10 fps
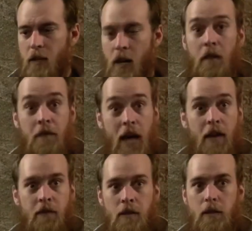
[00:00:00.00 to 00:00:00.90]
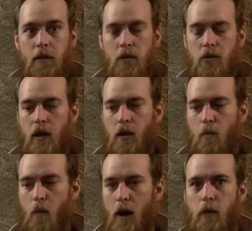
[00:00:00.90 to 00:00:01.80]
of that vintage and
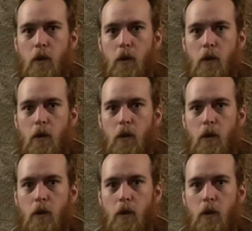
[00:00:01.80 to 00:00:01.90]
where we